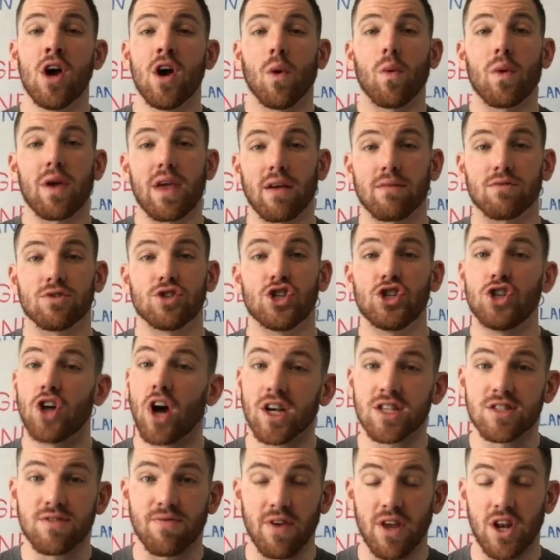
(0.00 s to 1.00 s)
we have
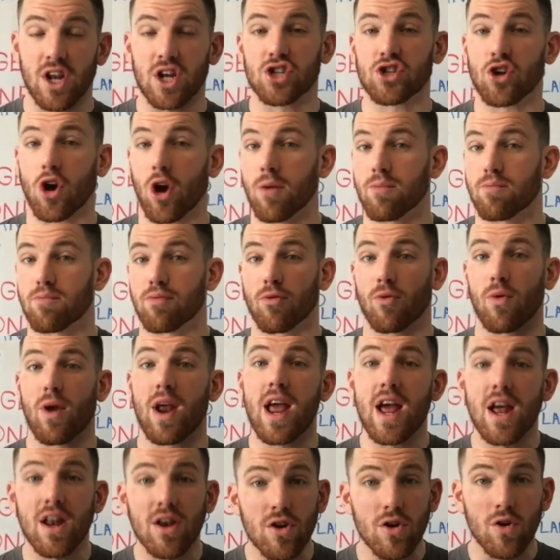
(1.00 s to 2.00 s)
just finished our
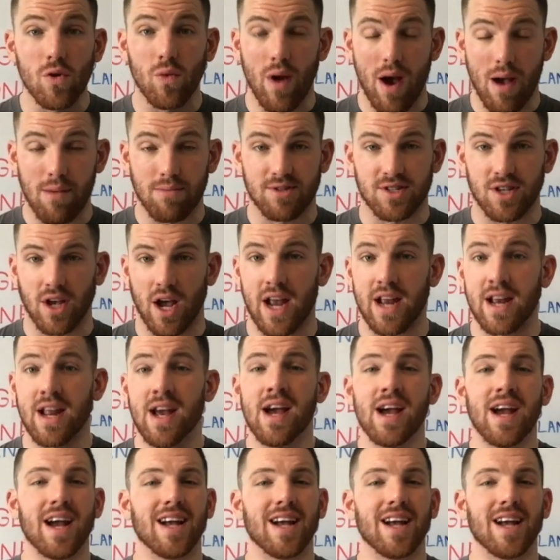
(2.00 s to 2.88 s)
brand new website.